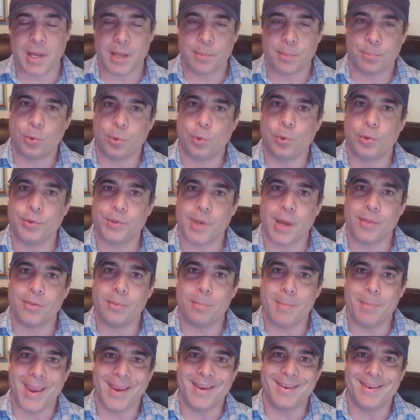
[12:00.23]
pool is on the
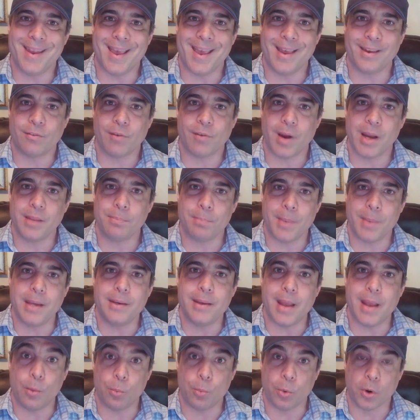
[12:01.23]
main net, right? Main
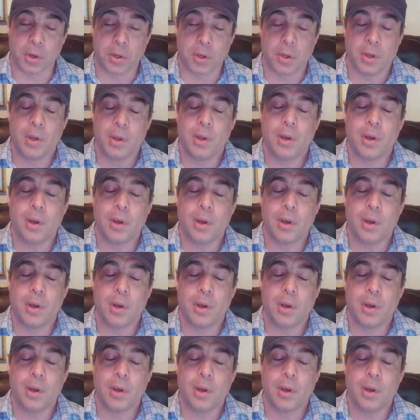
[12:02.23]
network.